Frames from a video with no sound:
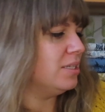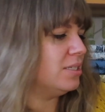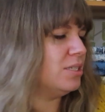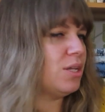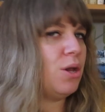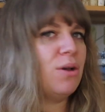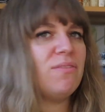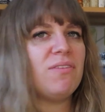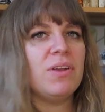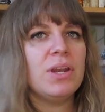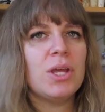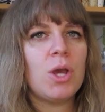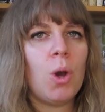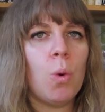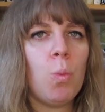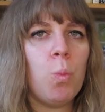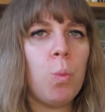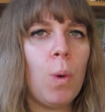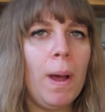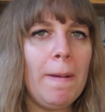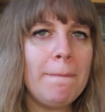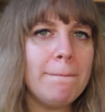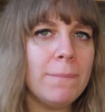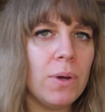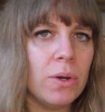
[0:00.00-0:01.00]
So I've only got
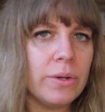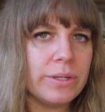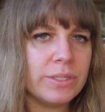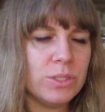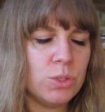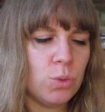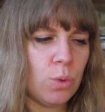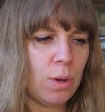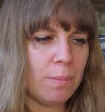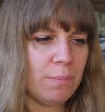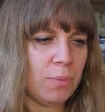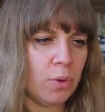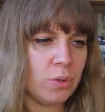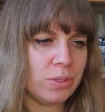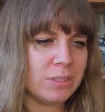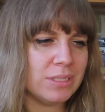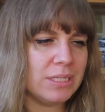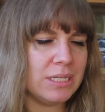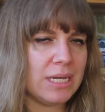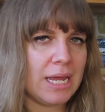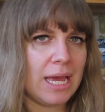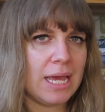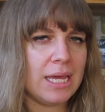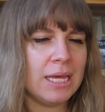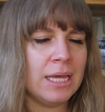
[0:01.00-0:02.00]
one box to unbox
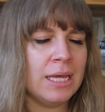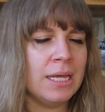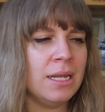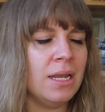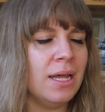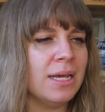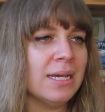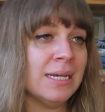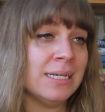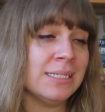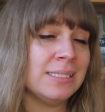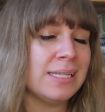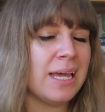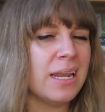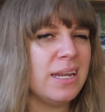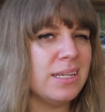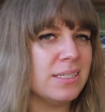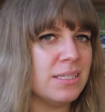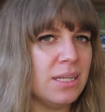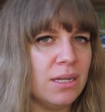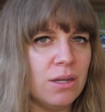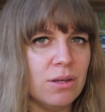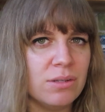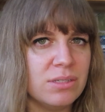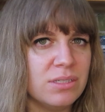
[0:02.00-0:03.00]
today. Like I said,
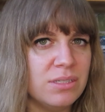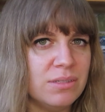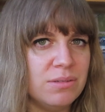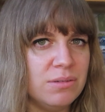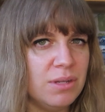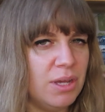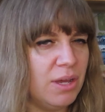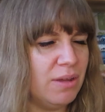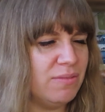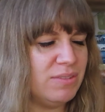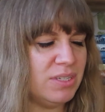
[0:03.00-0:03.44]
it's a lot of